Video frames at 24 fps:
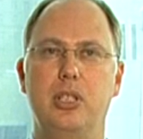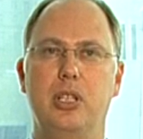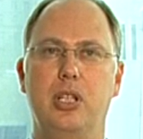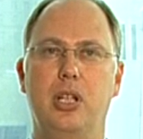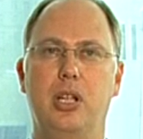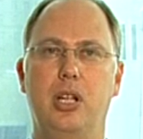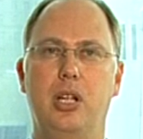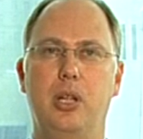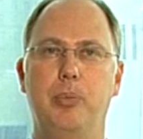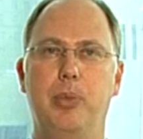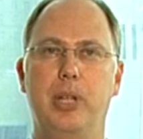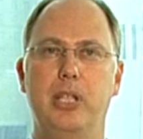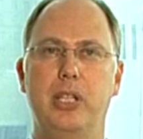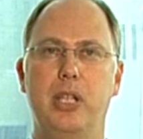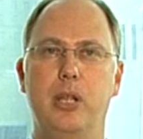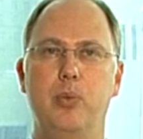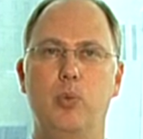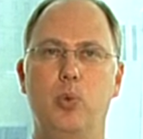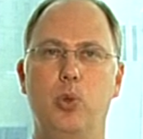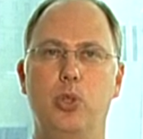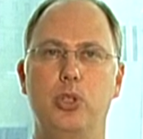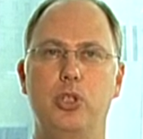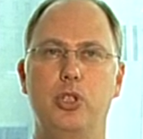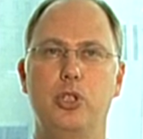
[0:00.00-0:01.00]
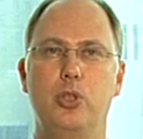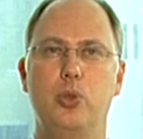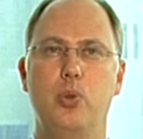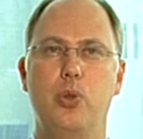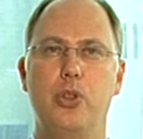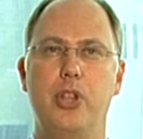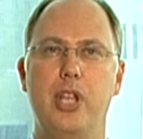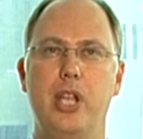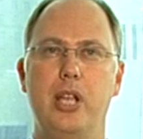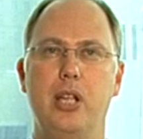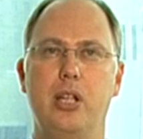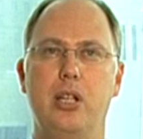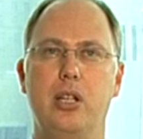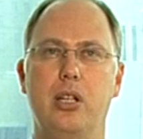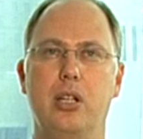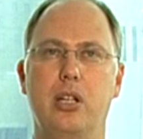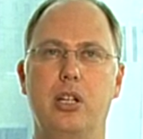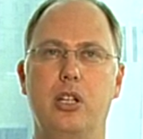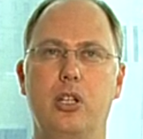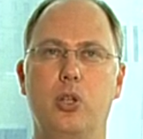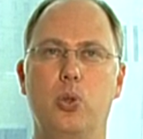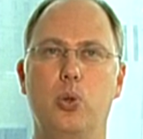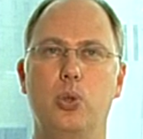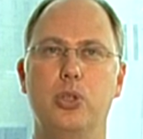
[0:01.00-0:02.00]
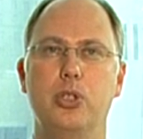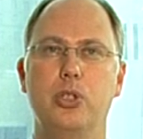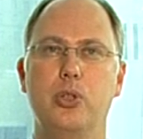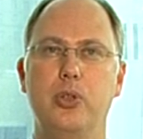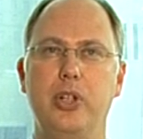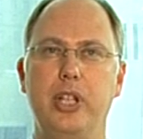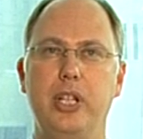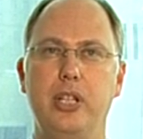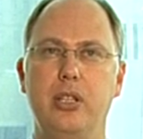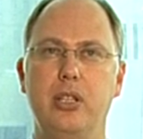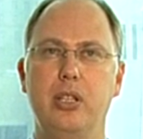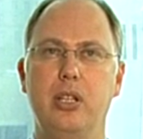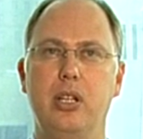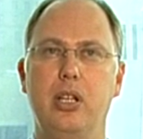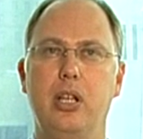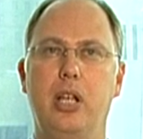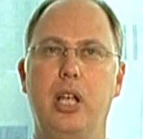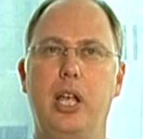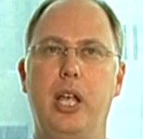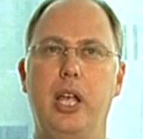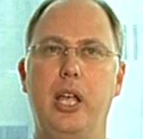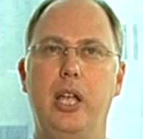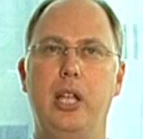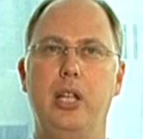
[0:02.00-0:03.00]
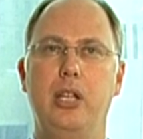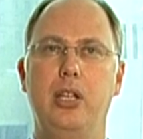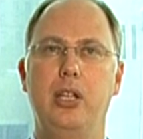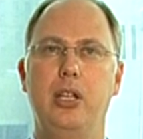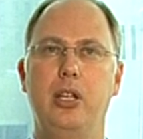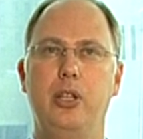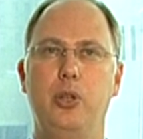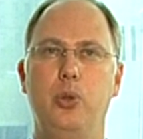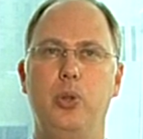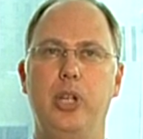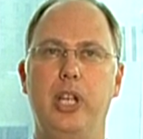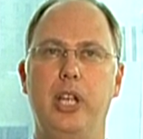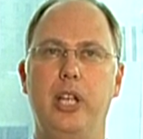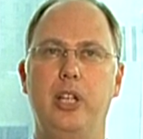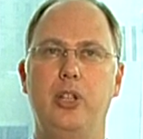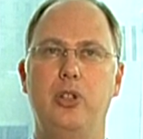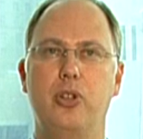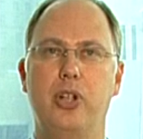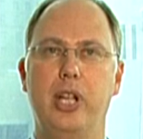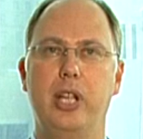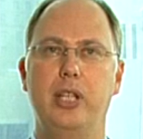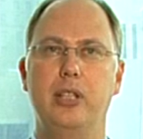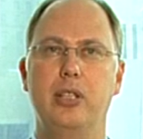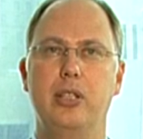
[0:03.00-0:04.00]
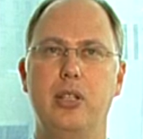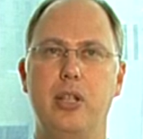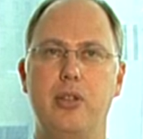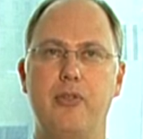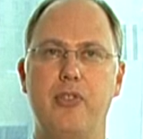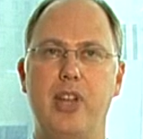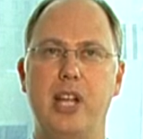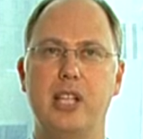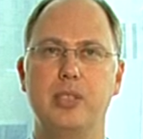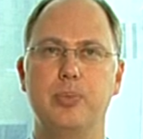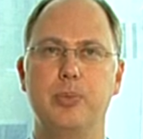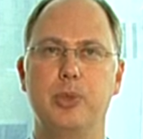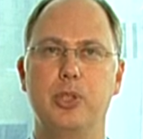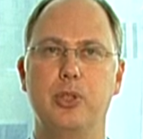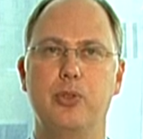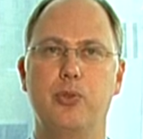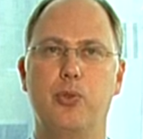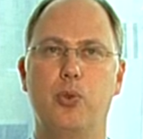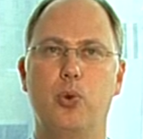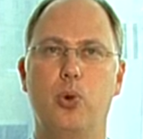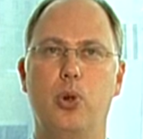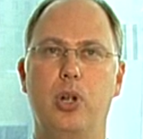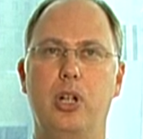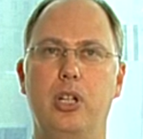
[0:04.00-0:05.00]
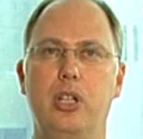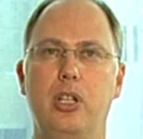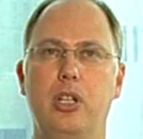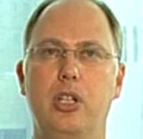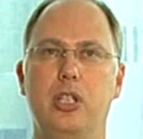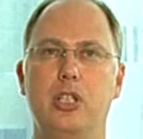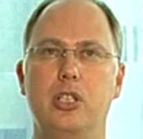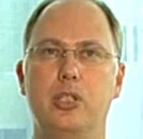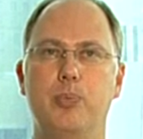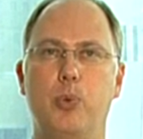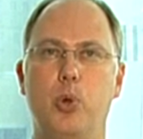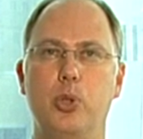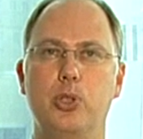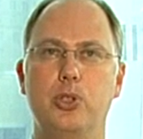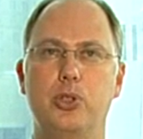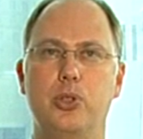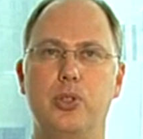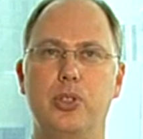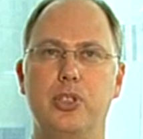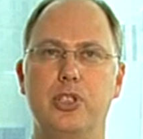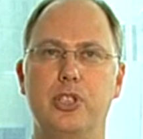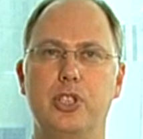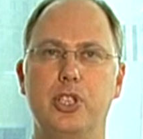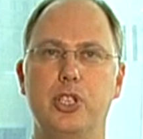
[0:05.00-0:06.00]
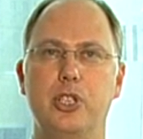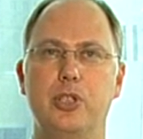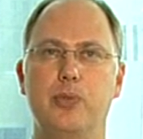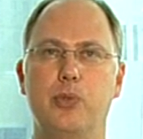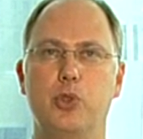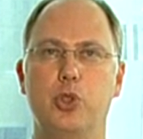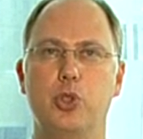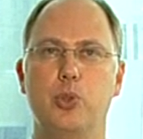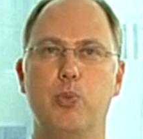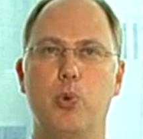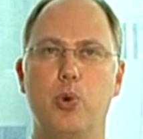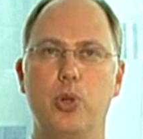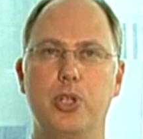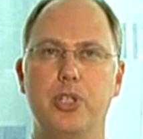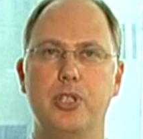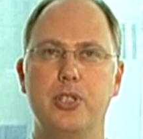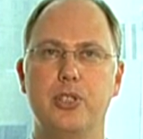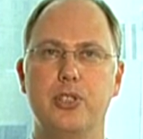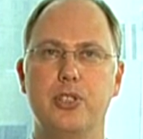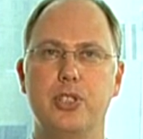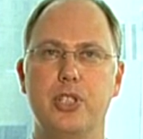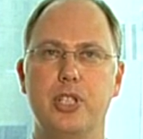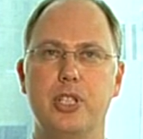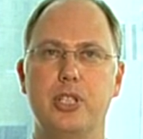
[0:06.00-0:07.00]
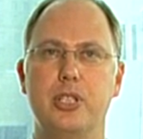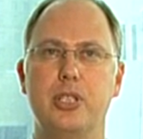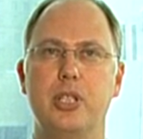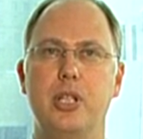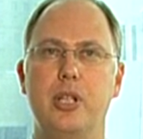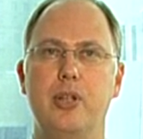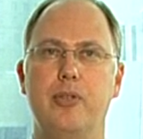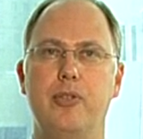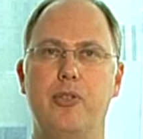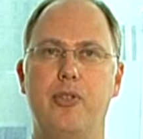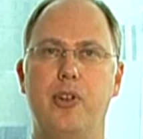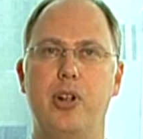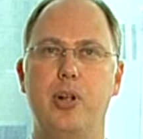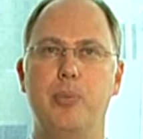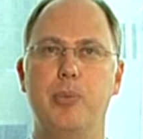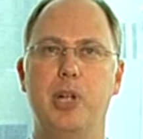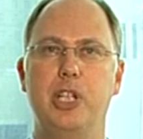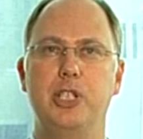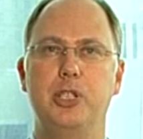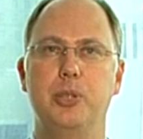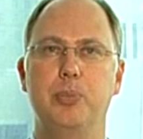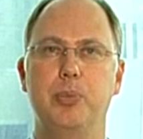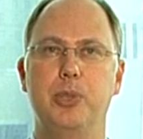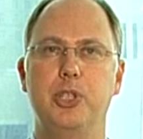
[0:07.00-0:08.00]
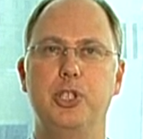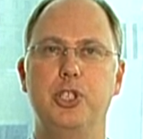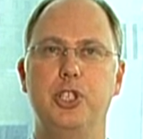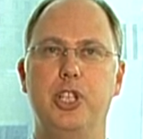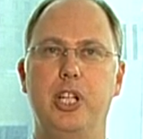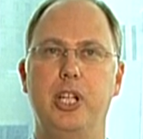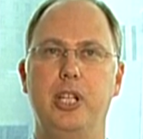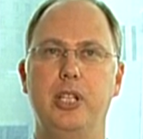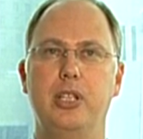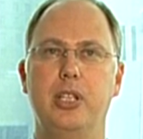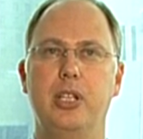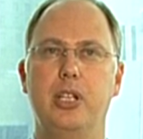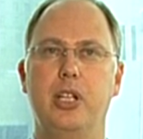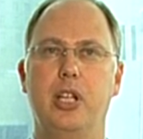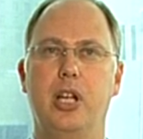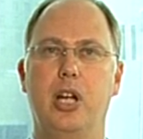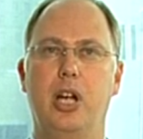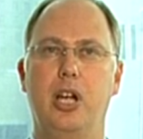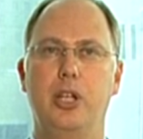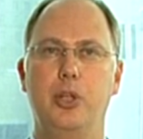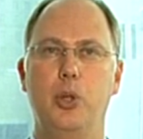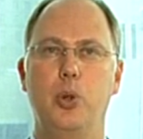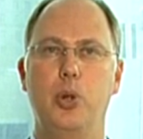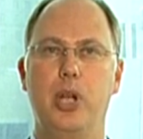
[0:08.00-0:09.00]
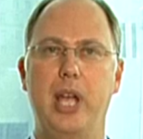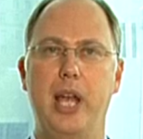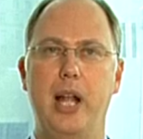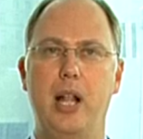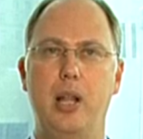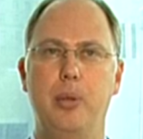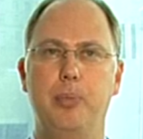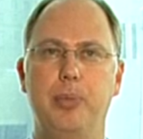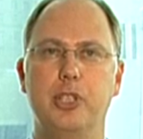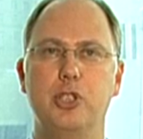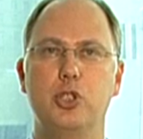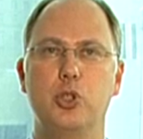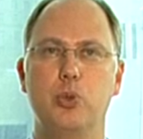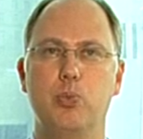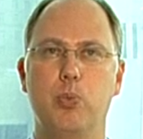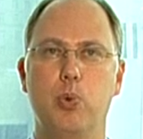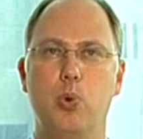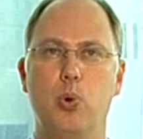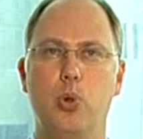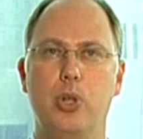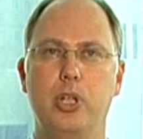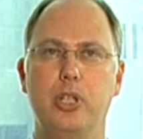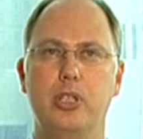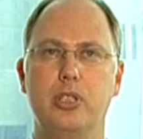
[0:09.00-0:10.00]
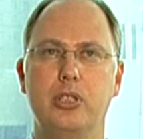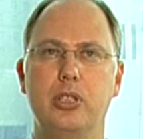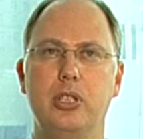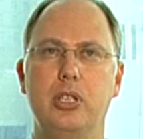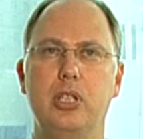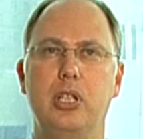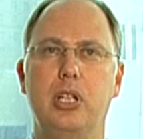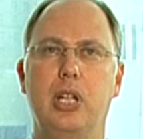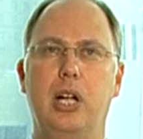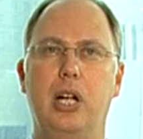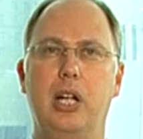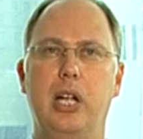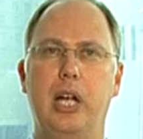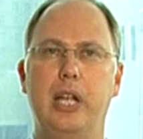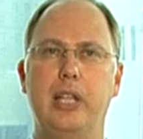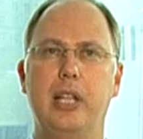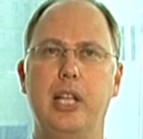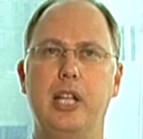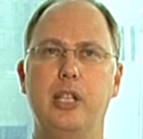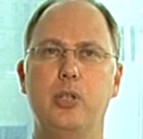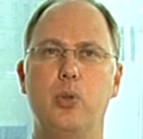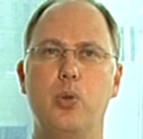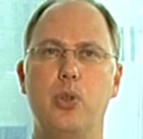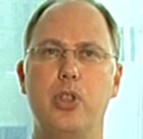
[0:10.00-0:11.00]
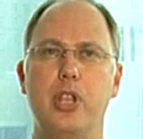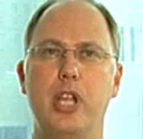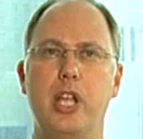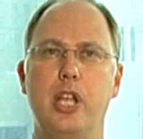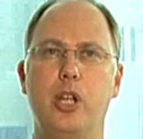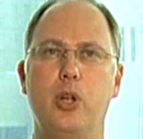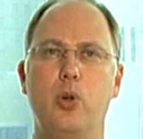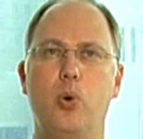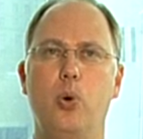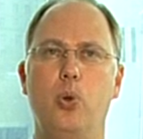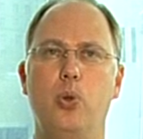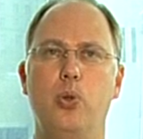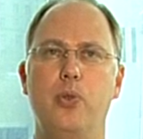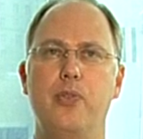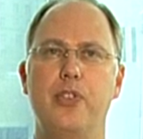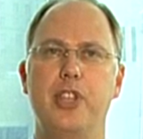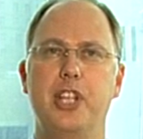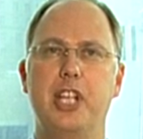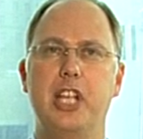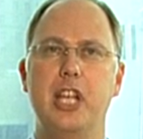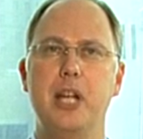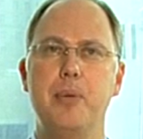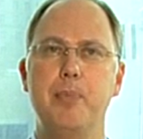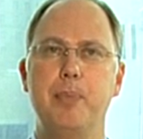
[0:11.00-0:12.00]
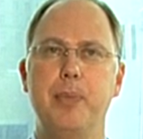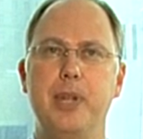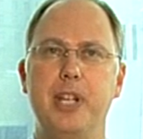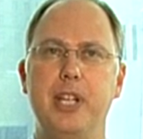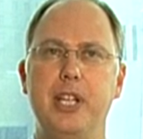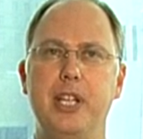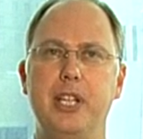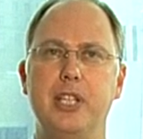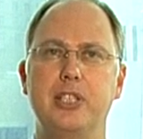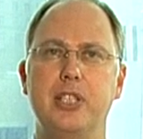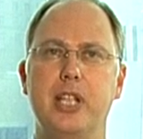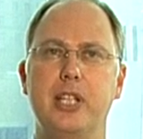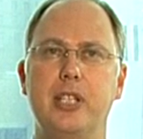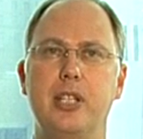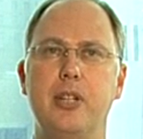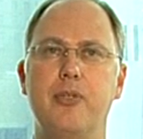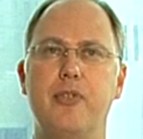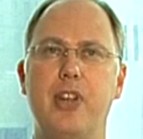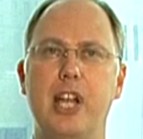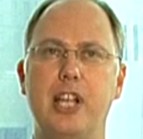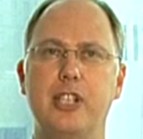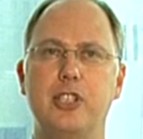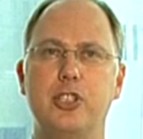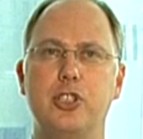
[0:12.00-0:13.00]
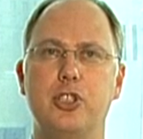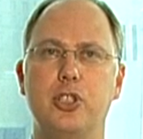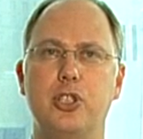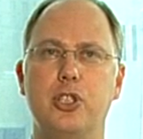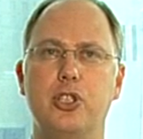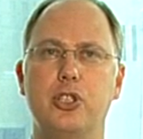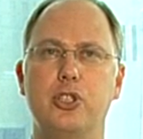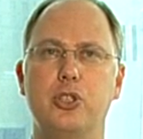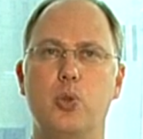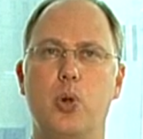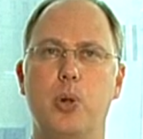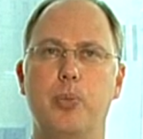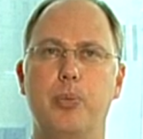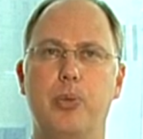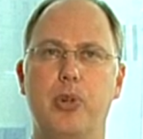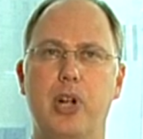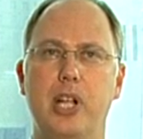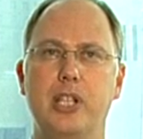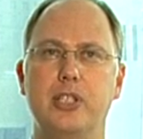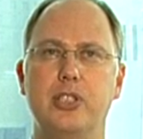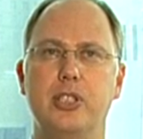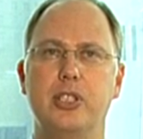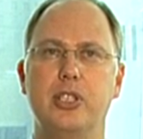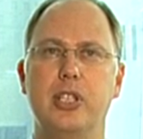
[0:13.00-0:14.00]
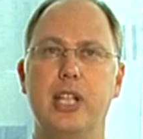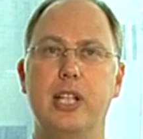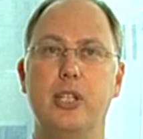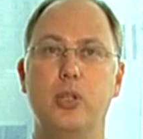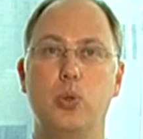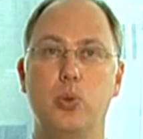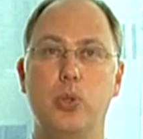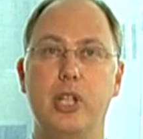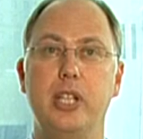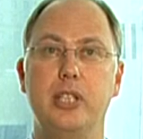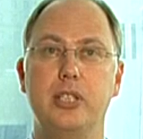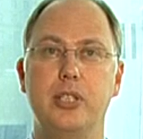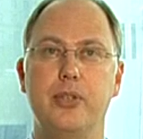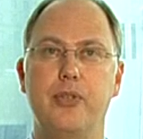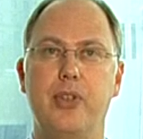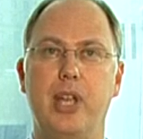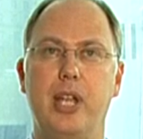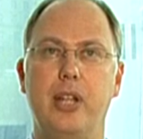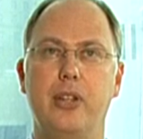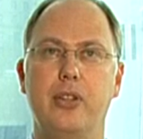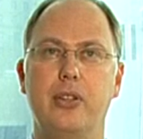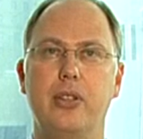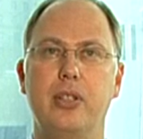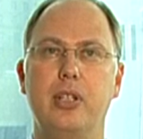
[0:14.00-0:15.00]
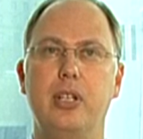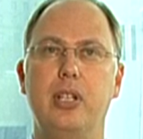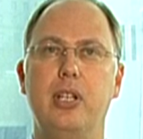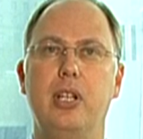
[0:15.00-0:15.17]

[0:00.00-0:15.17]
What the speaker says: But I wanted to thank Lord Green and UK Trade and Investment for sponsoring this, for supporting this. We very much appreciate your help and support. I'd like to thank all of the companies and investors who are present at today's event.